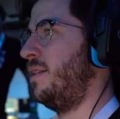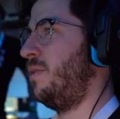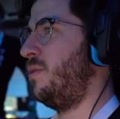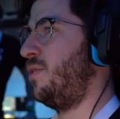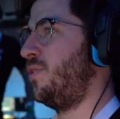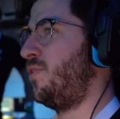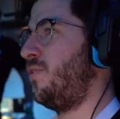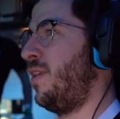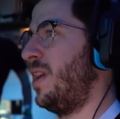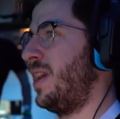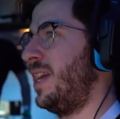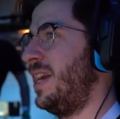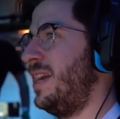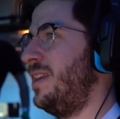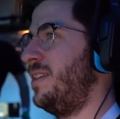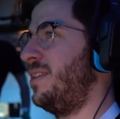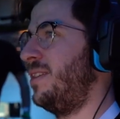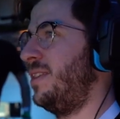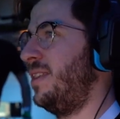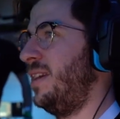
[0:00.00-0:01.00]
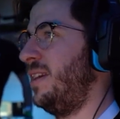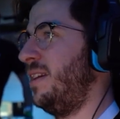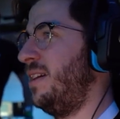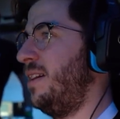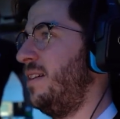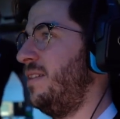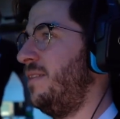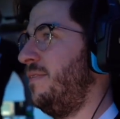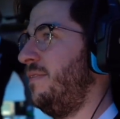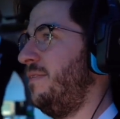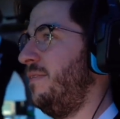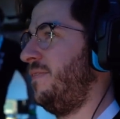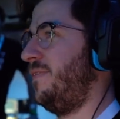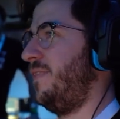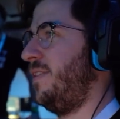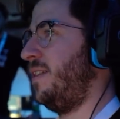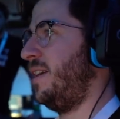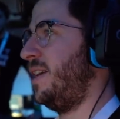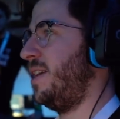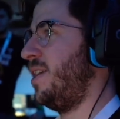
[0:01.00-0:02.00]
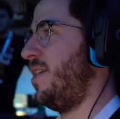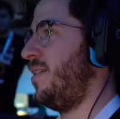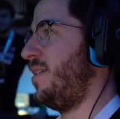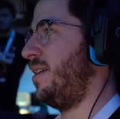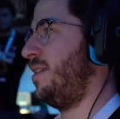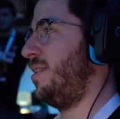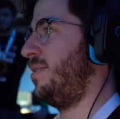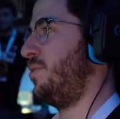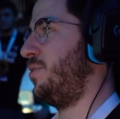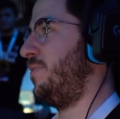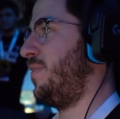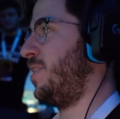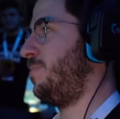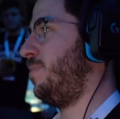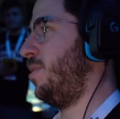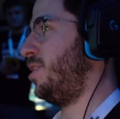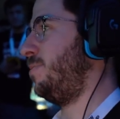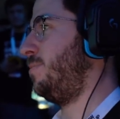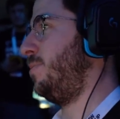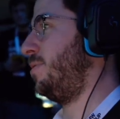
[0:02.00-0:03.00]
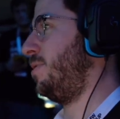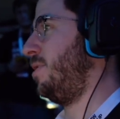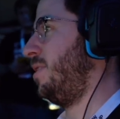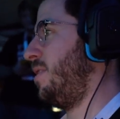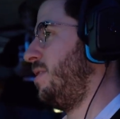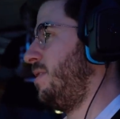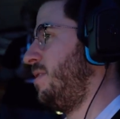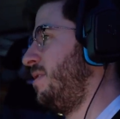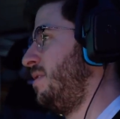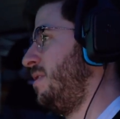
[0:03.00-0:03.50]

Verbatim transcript: want to try and get into the uh, thirty-nines, I'm not sure if that's possible or not.